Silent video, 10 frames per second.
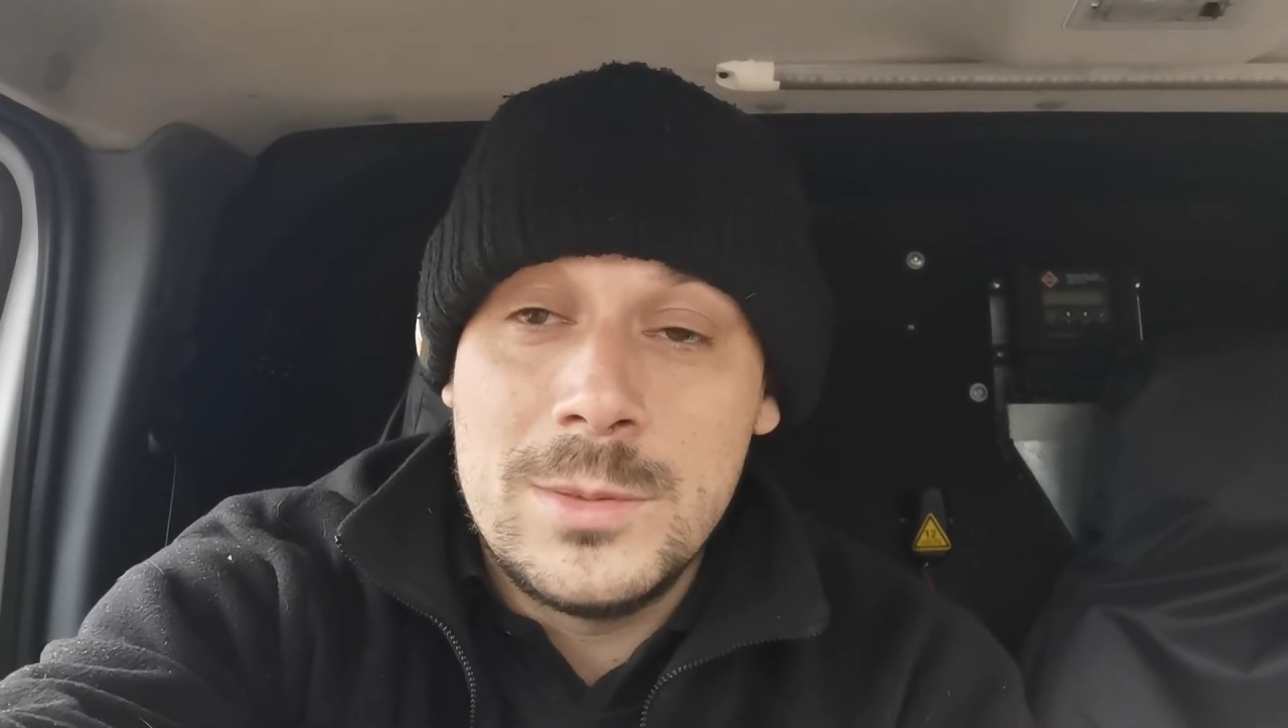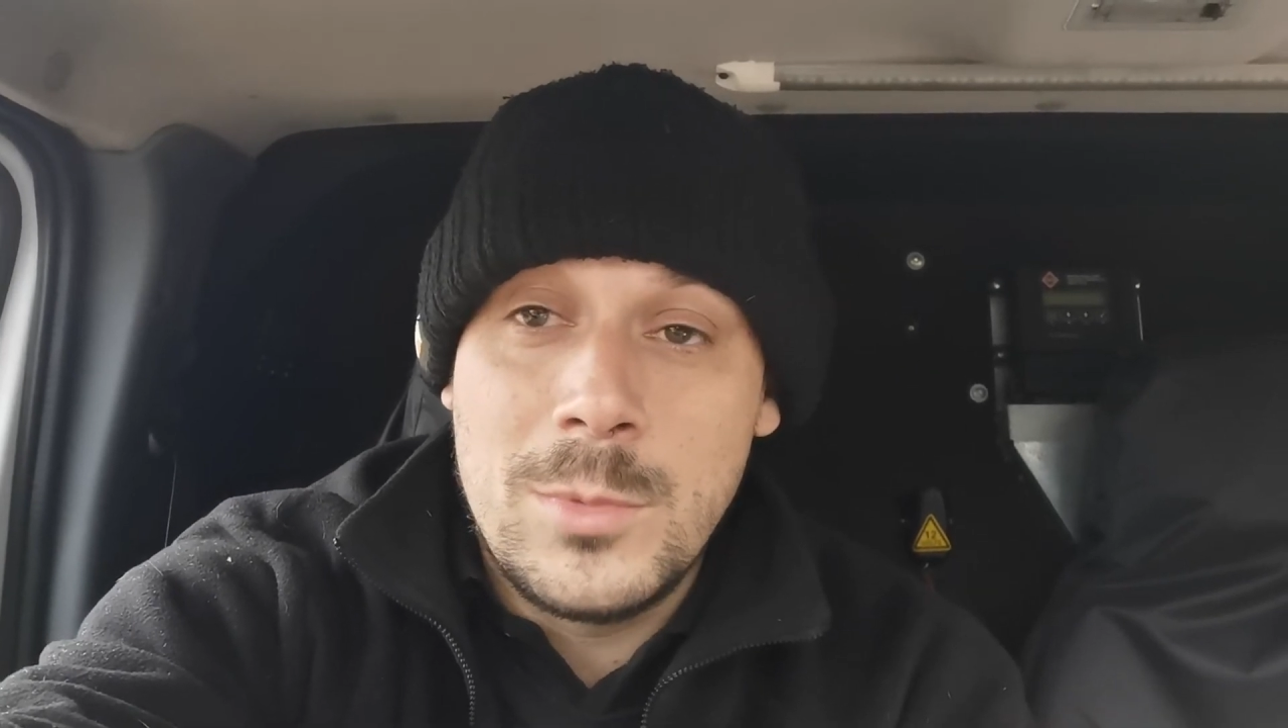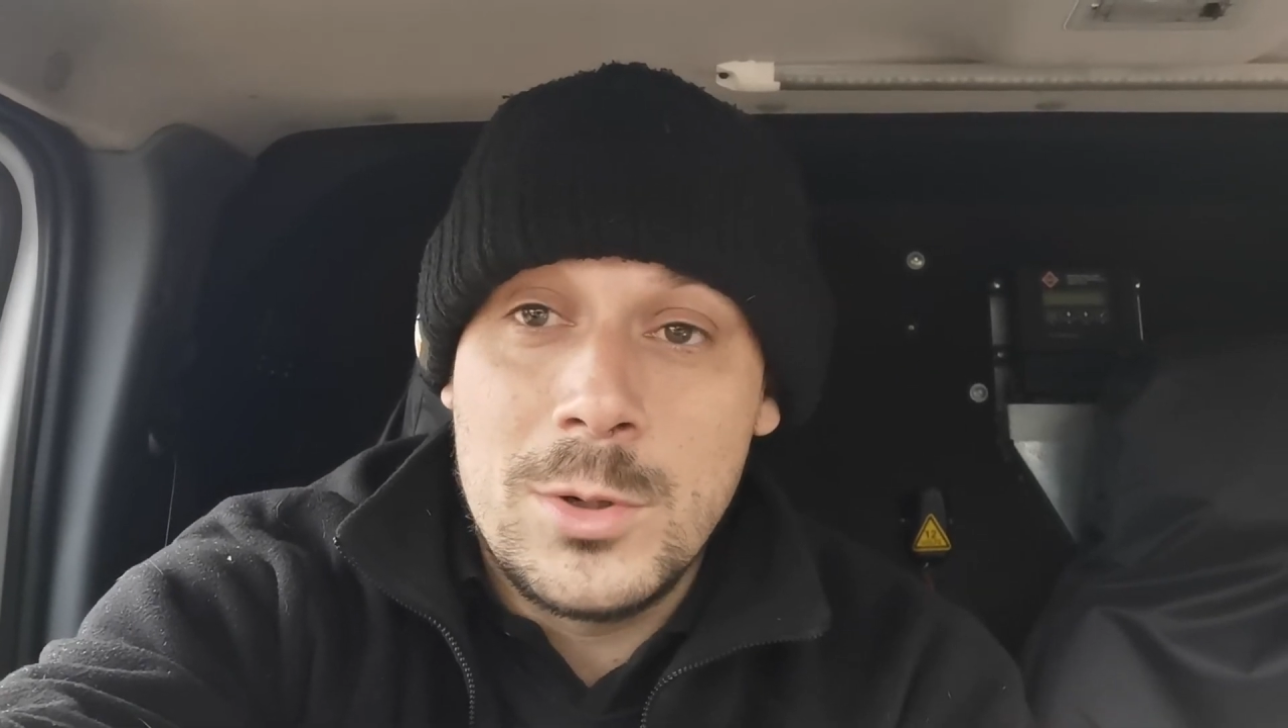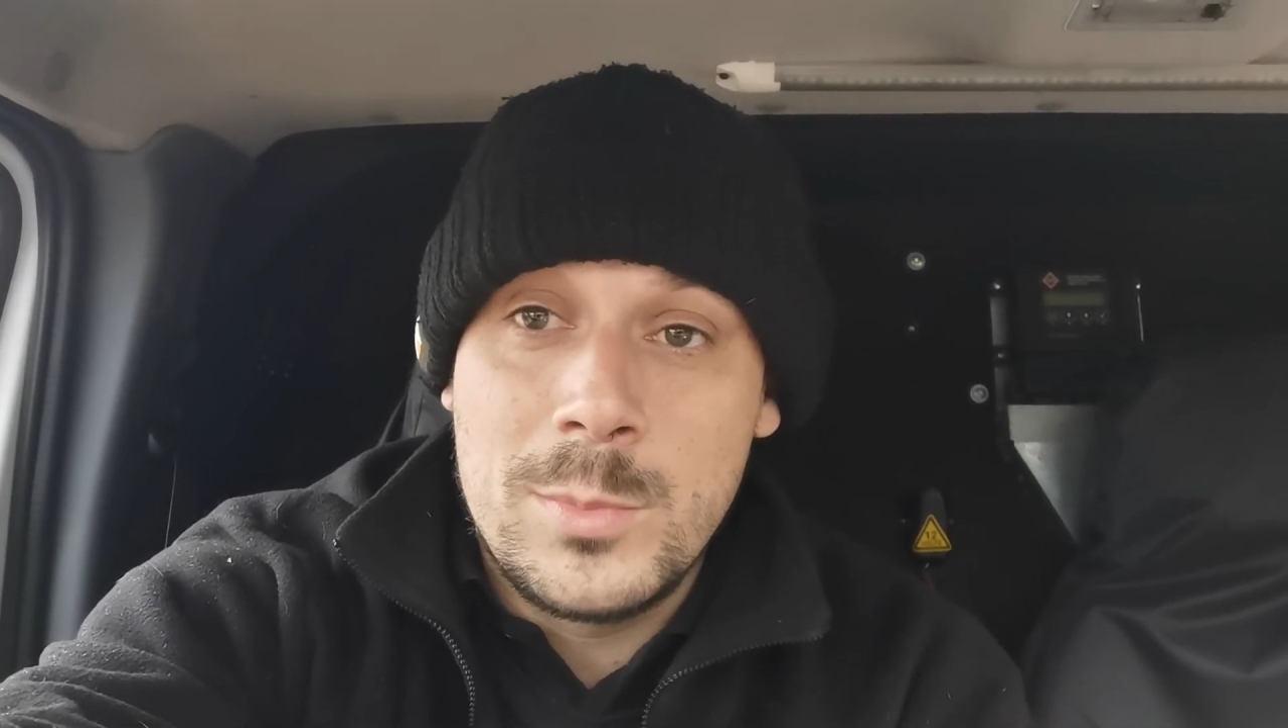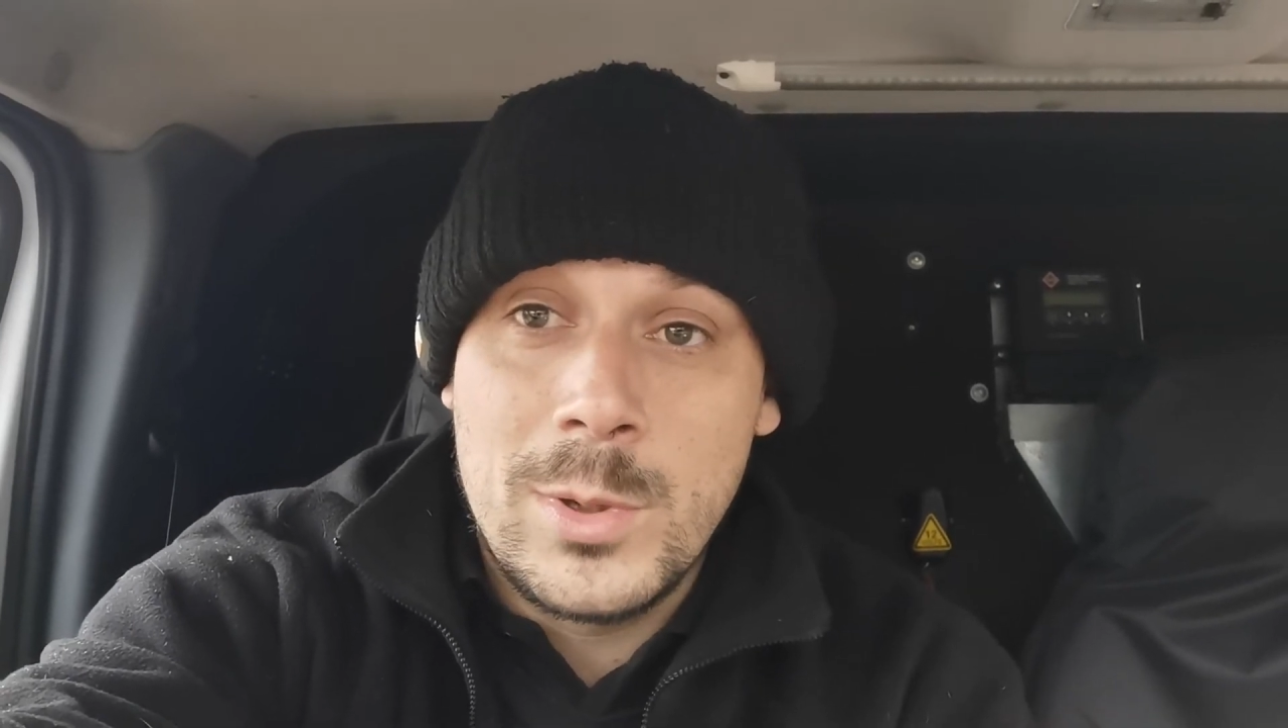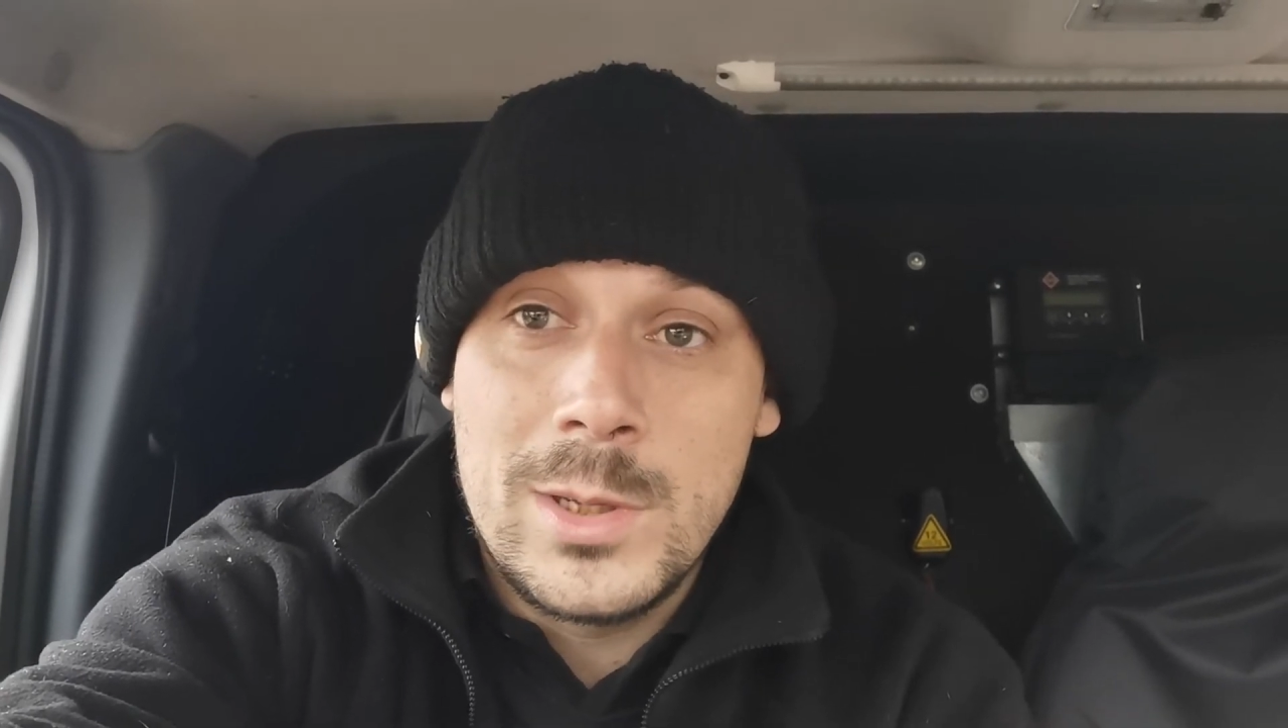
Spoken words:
it might